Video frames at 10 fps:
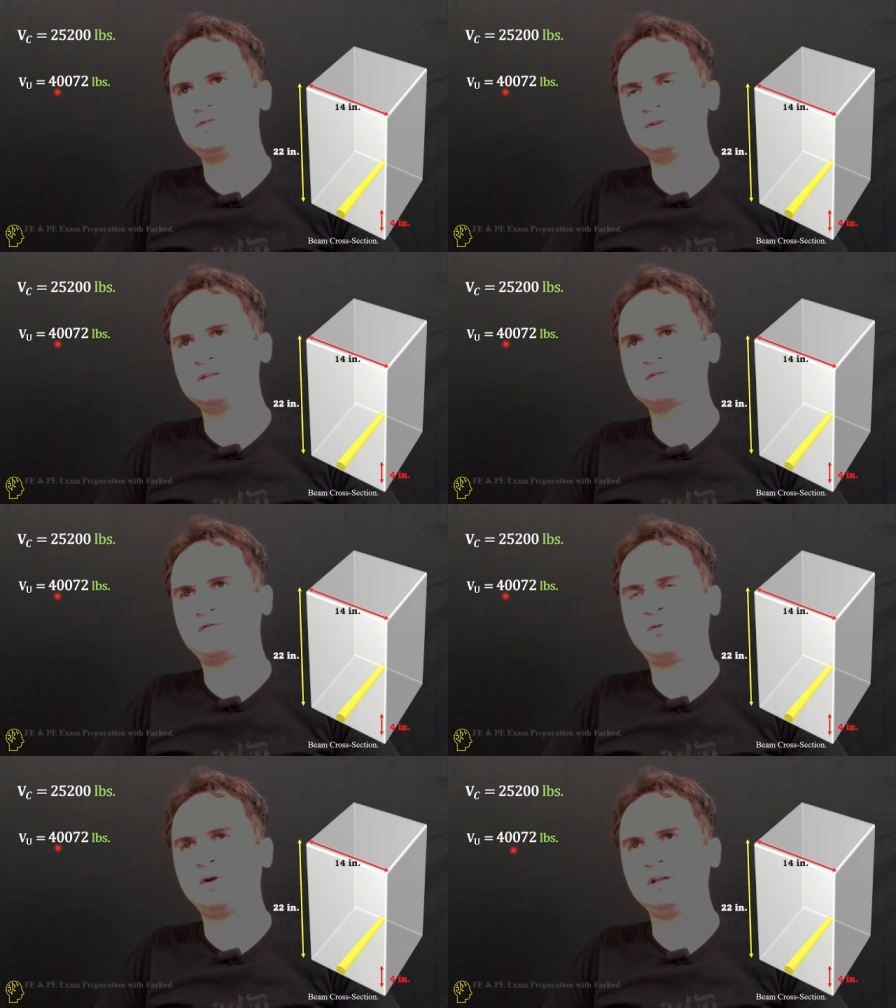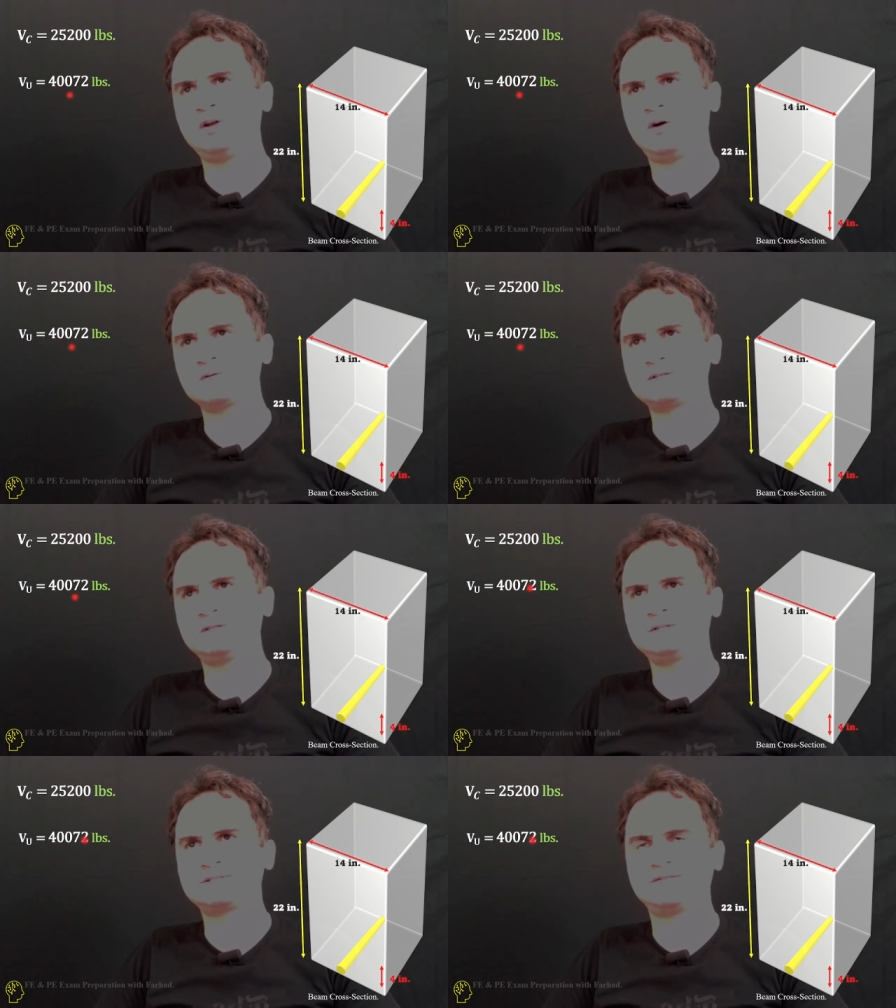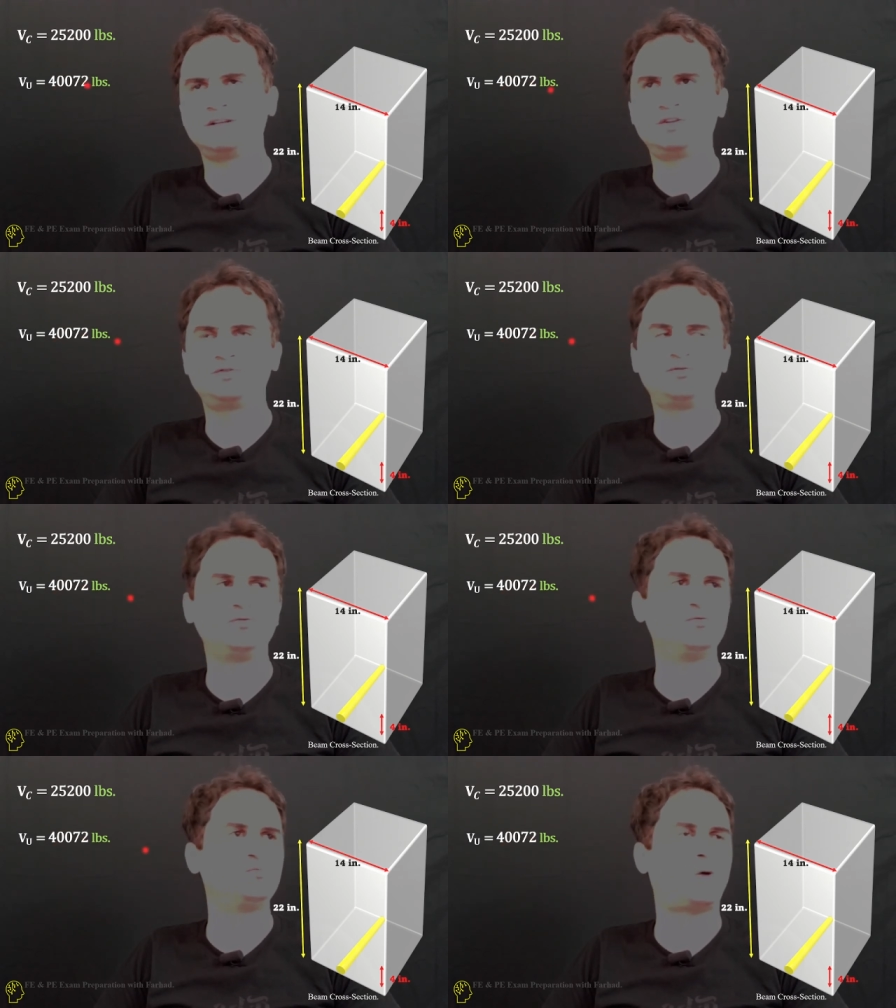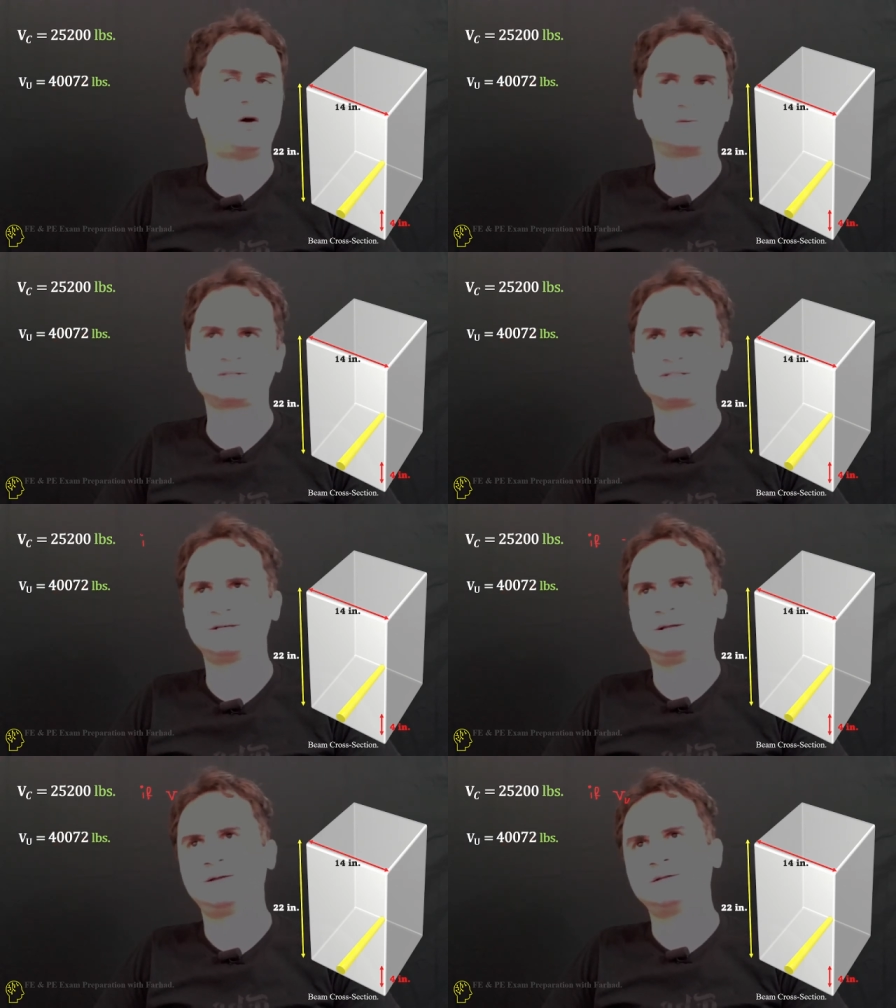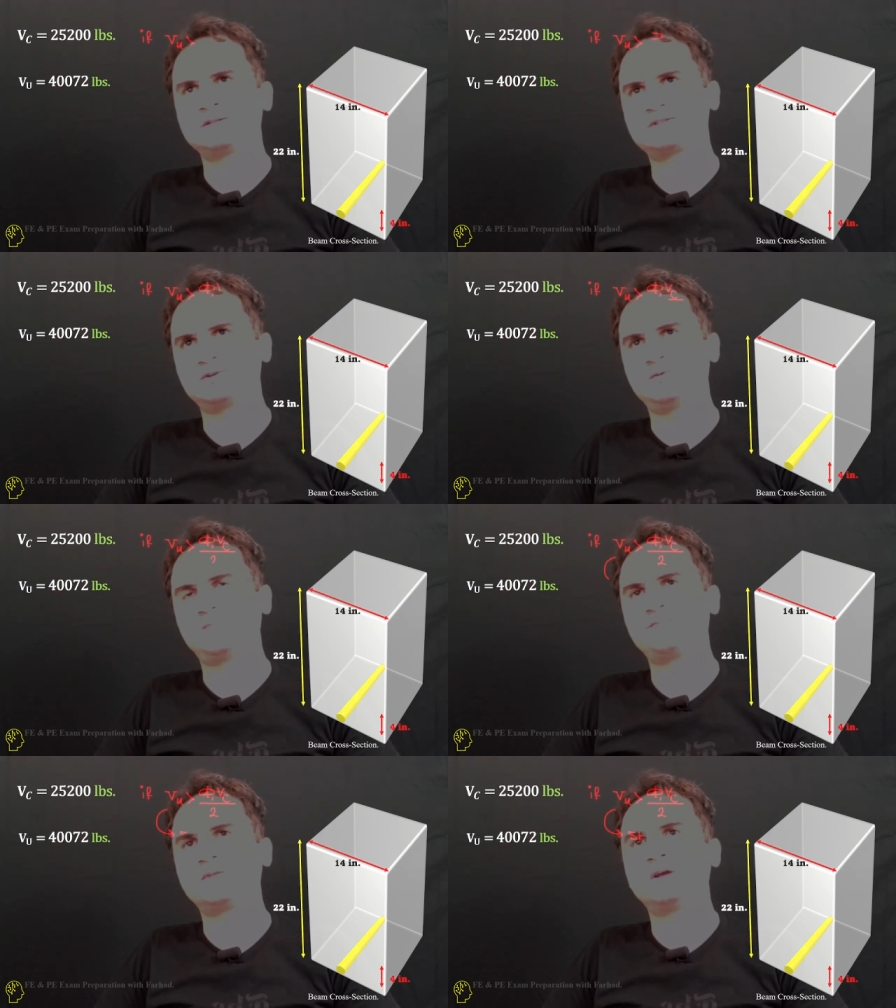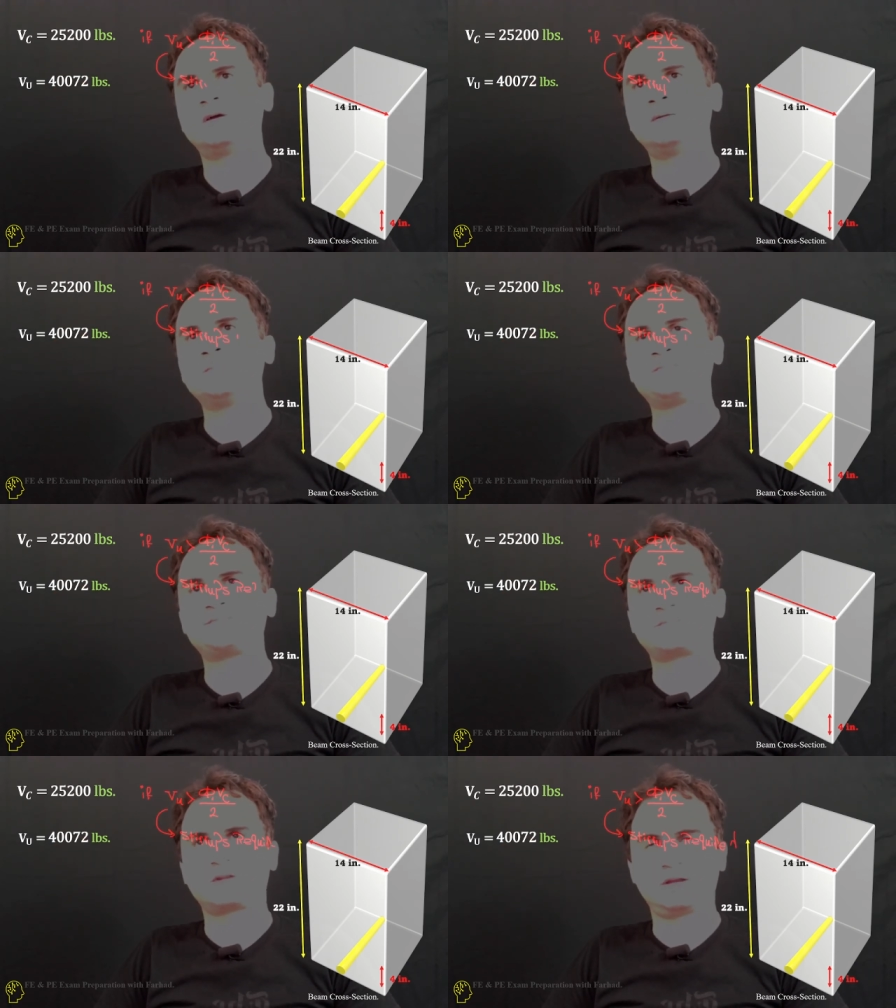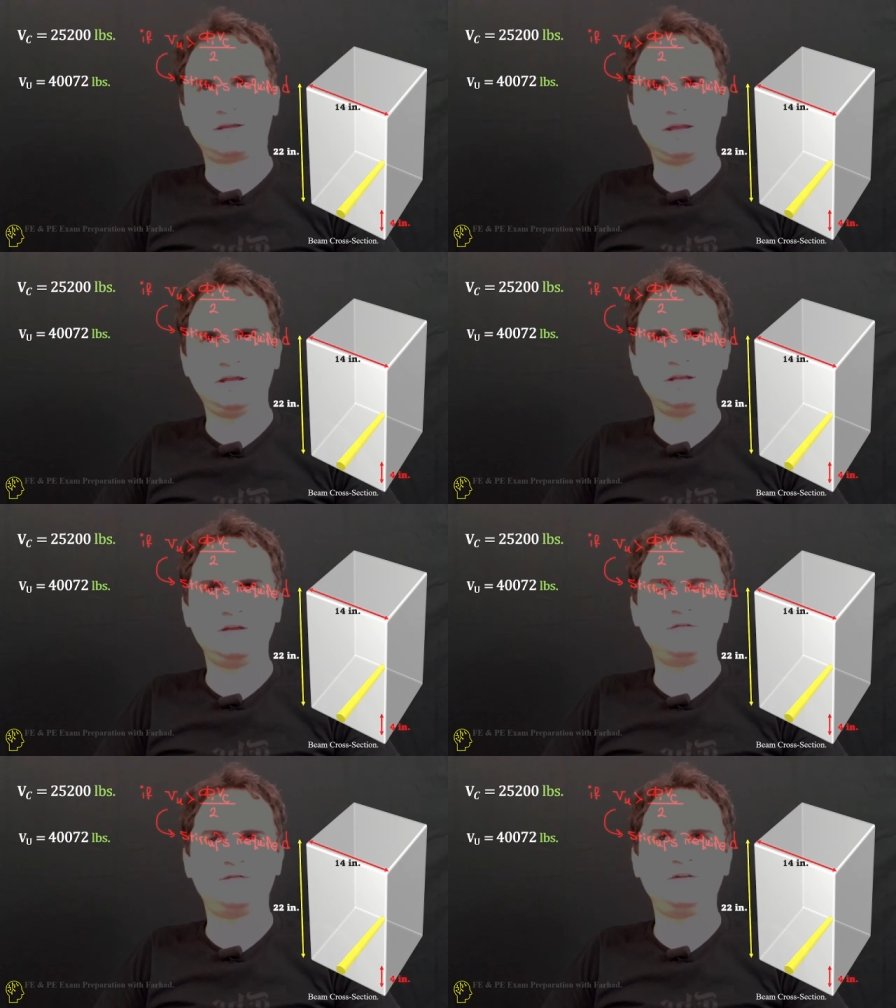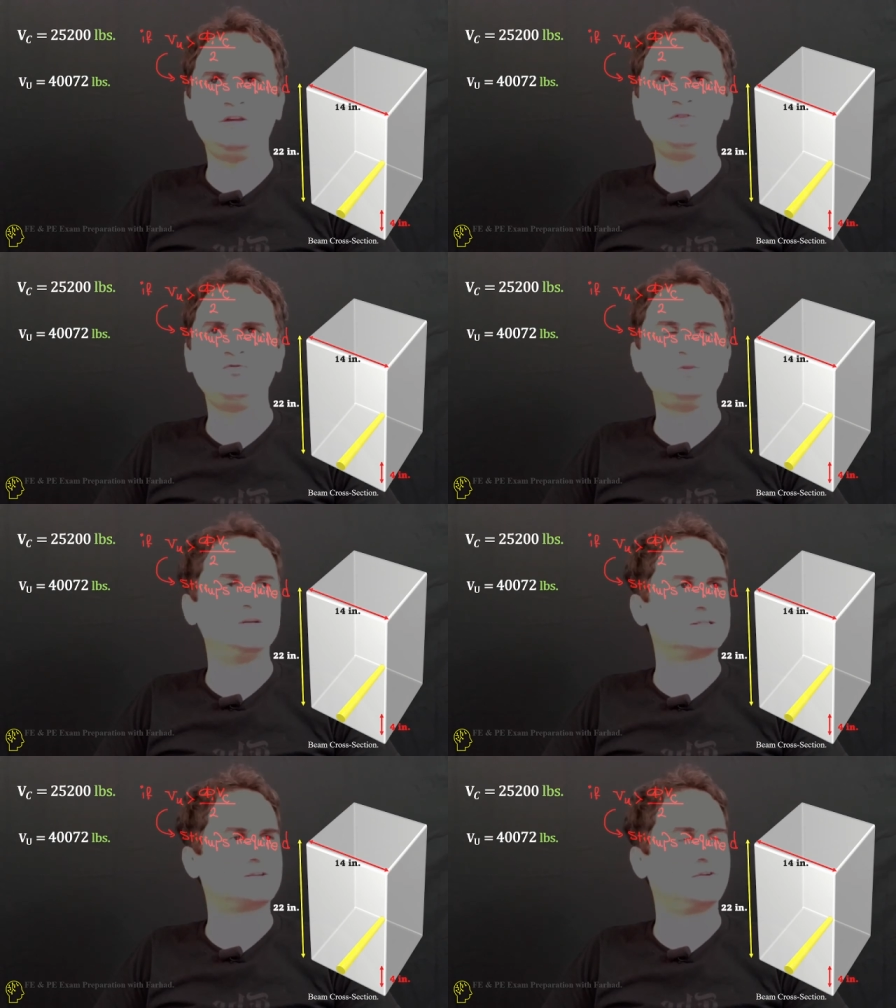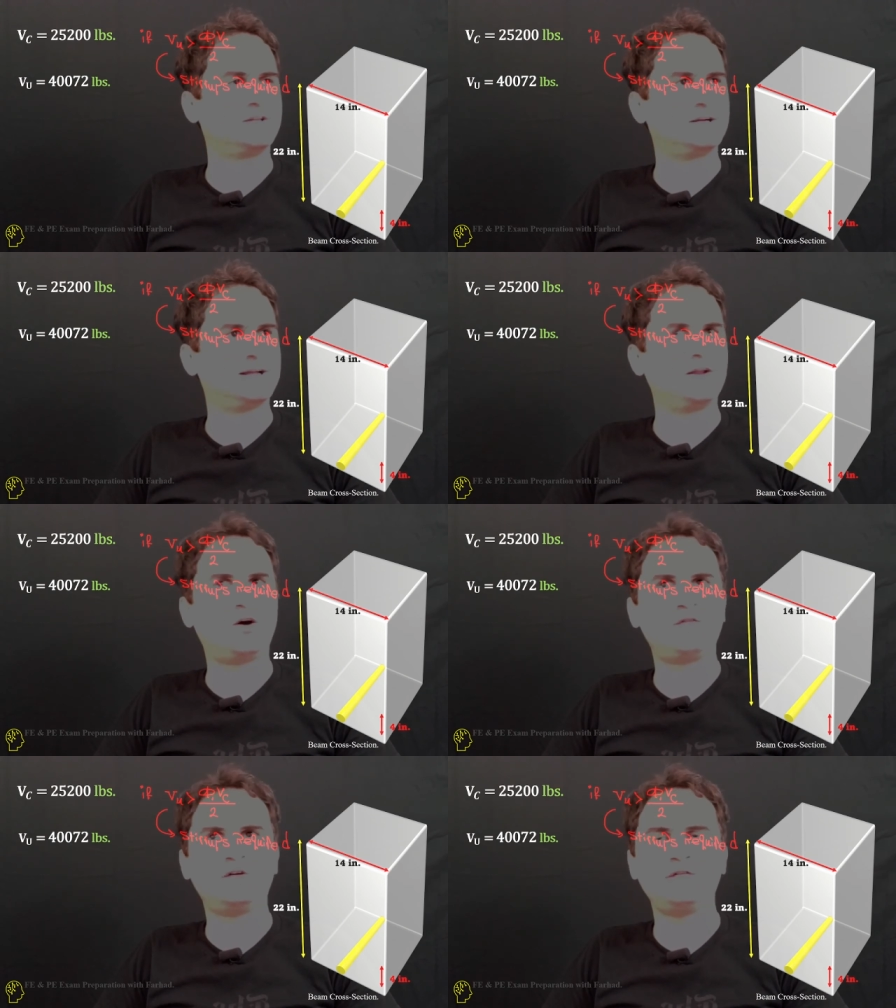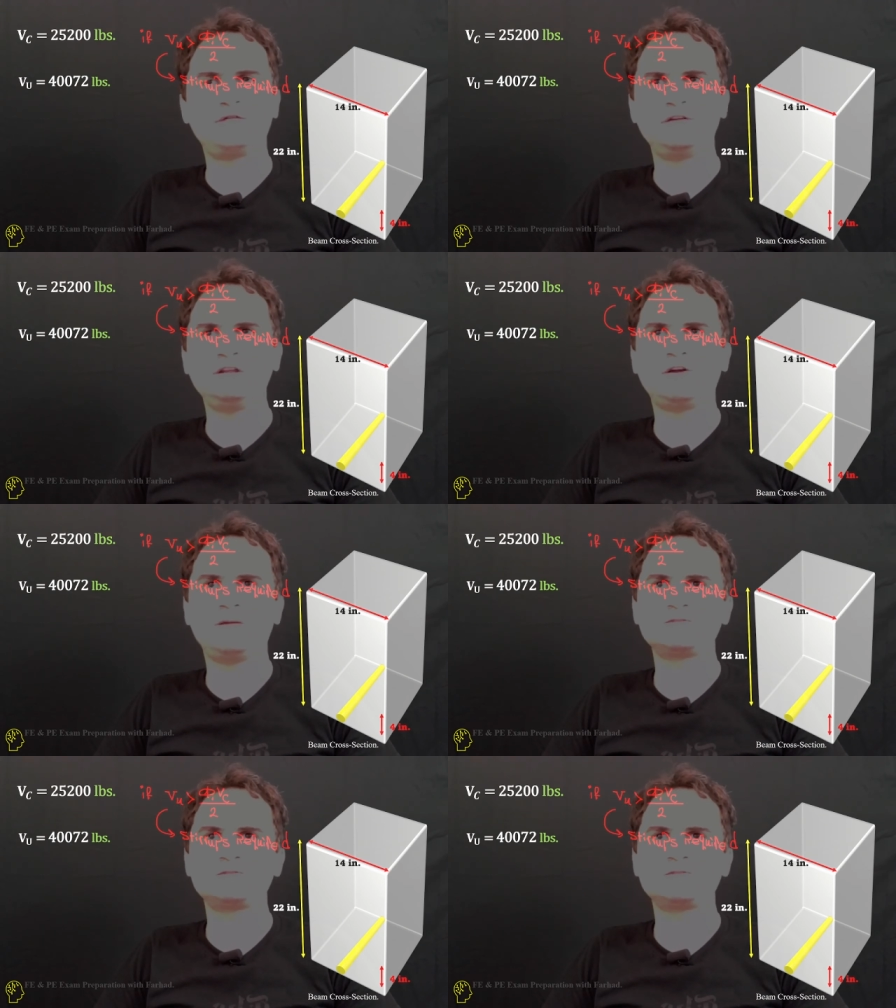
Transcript: is 40,072 pounds. So again, if VU is greater than half of V times